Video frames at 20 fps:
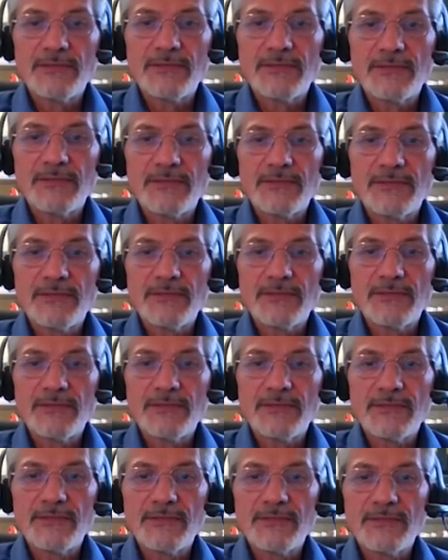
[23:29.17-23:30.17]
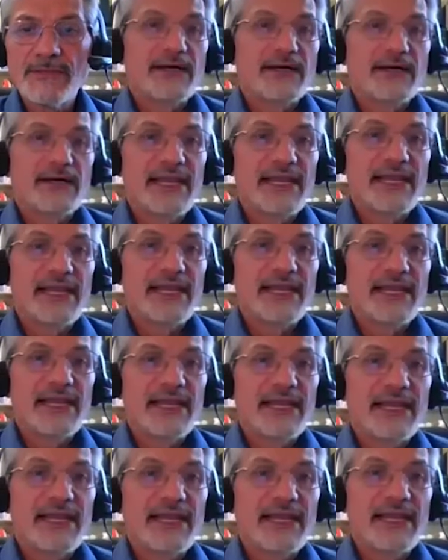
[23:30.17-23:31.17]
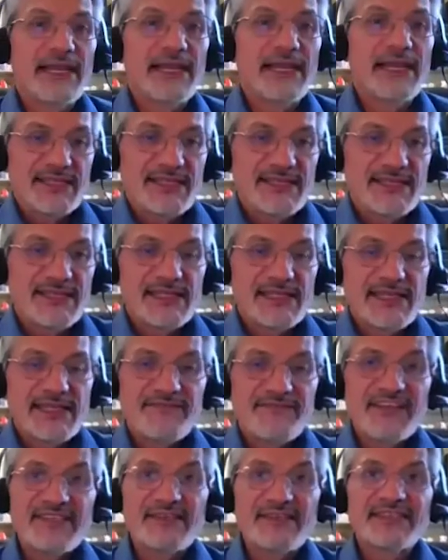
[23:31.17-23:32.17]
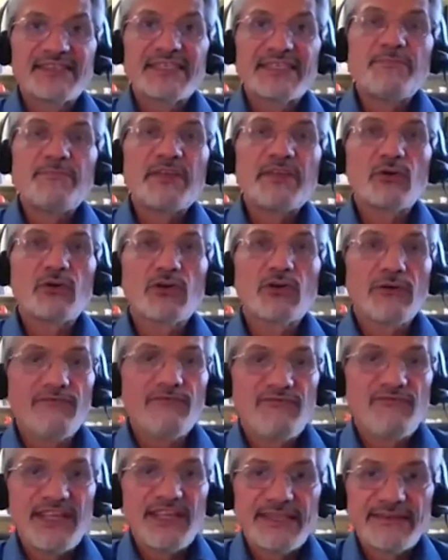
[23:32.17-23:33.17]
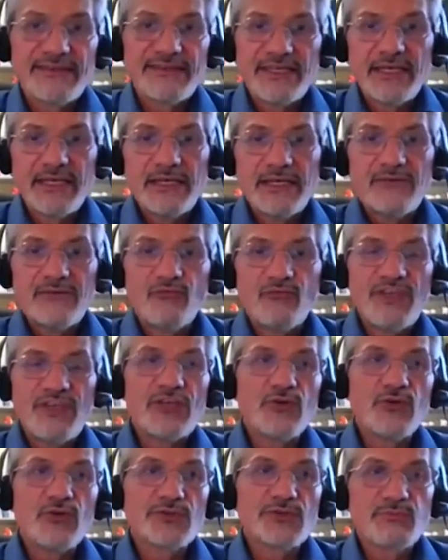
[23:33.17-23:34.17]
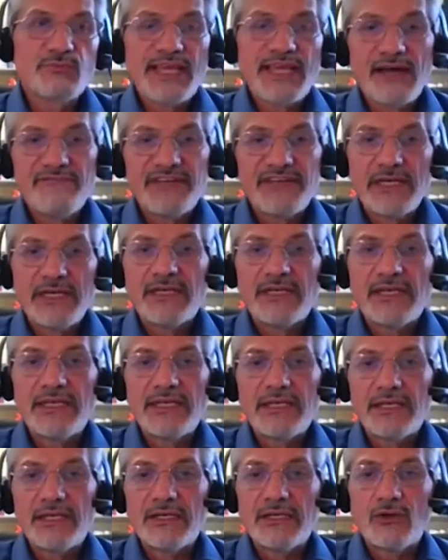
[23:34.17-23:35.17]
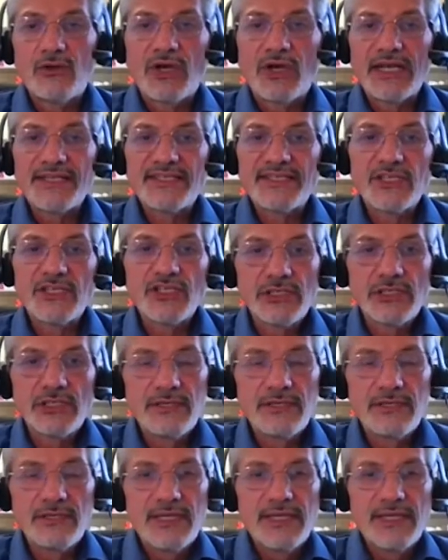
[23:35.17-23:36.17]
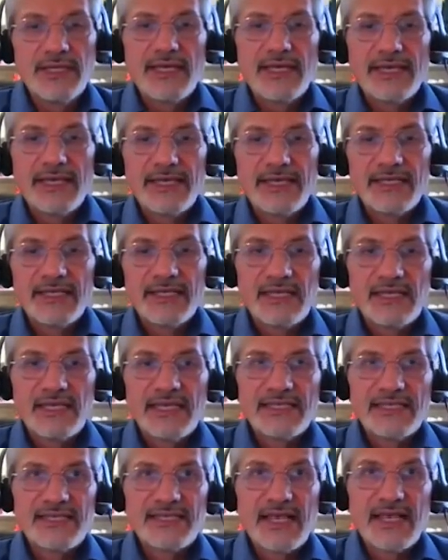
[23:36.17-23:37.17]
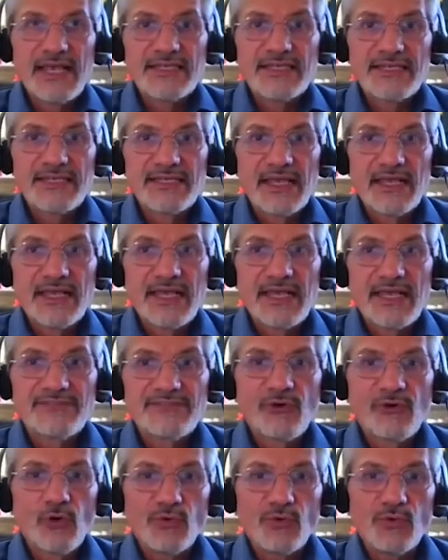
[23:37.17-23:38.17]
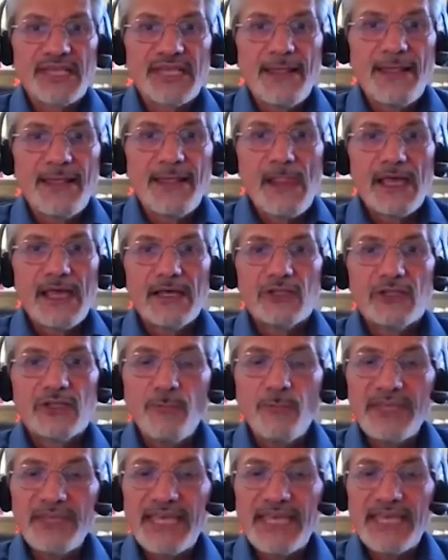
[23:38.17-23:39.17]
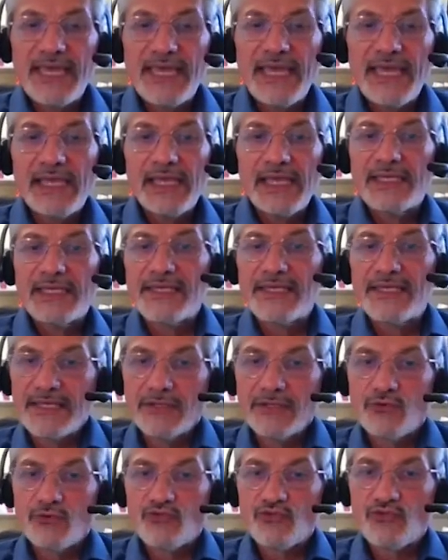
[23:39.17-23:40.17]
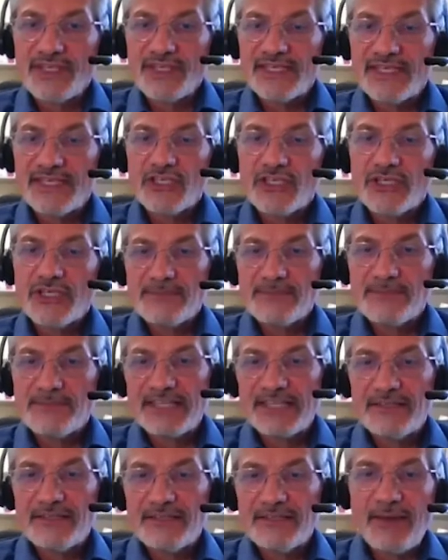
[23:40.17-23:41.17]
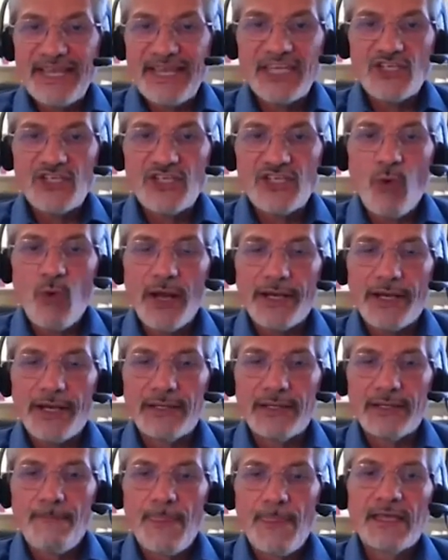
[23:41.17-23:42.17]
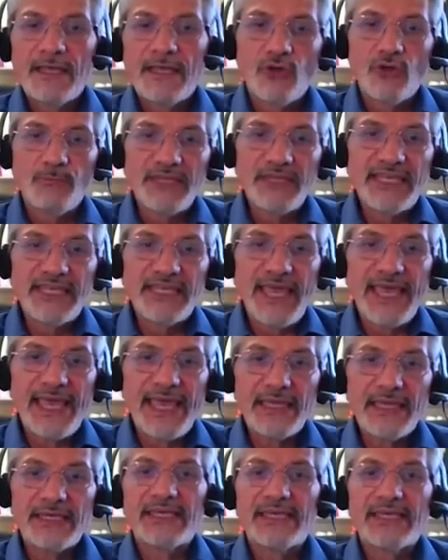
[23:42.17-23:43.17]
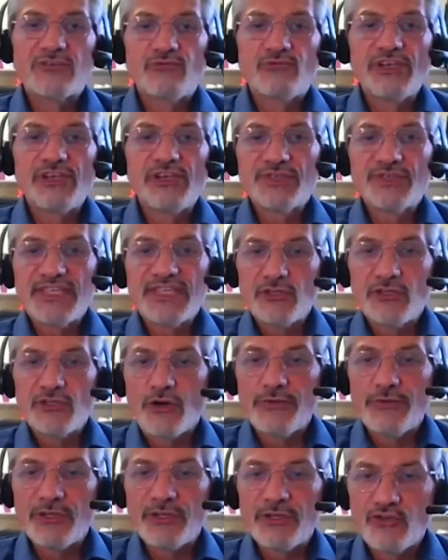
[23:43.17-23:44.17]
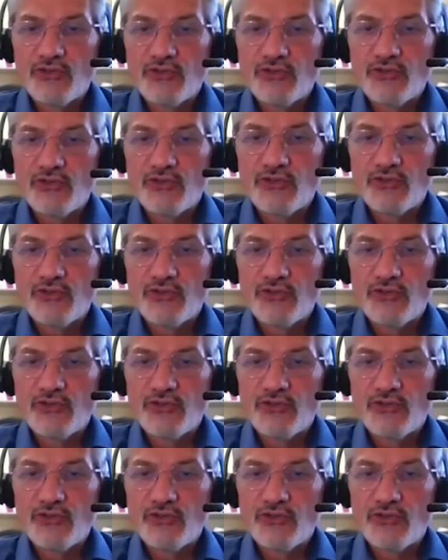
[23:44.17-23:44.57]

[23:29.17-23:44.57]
there are less conflicts on reuse. There's a typical conflict in reuse we have in localization is as follows. Topic A is sent to translation as part of package 1. Topic A is reused in document 2,